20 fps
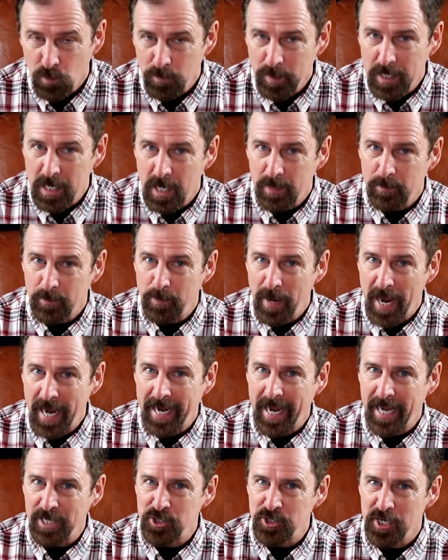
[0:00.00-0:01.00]
we'll be coming
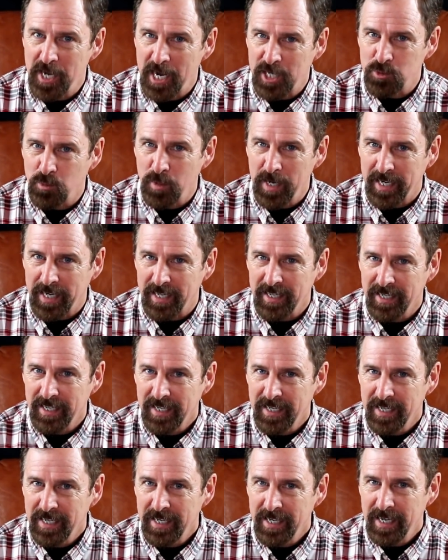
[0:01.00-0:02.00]
back at you next week.
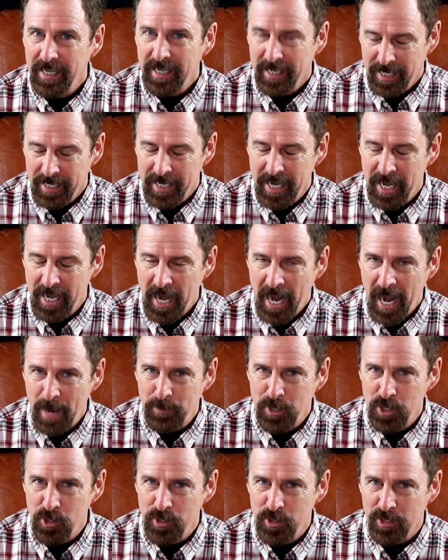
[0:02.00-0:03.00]
Again,
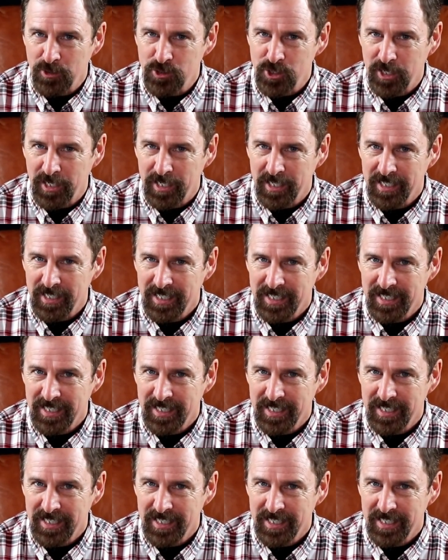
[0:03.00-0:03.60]
Happy New Year to you.